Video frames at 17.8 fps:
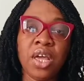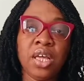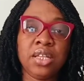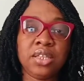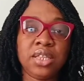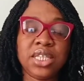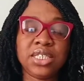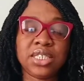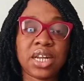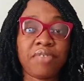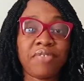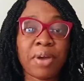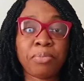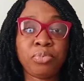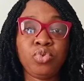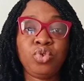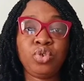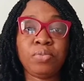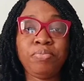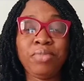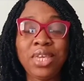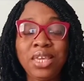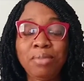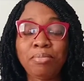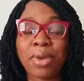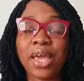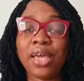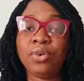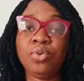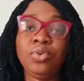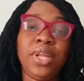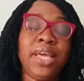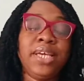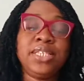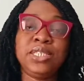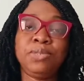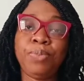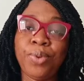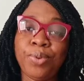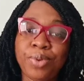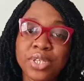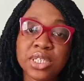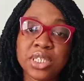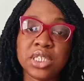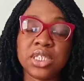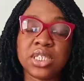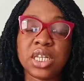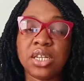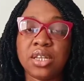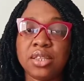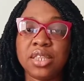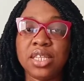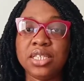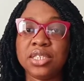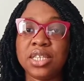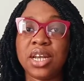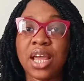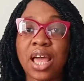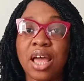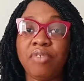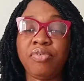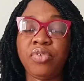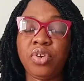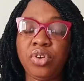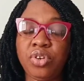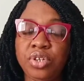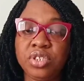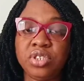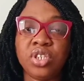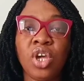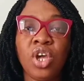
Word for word: the things that have happened to me, my own experiences, and the things that I have learned.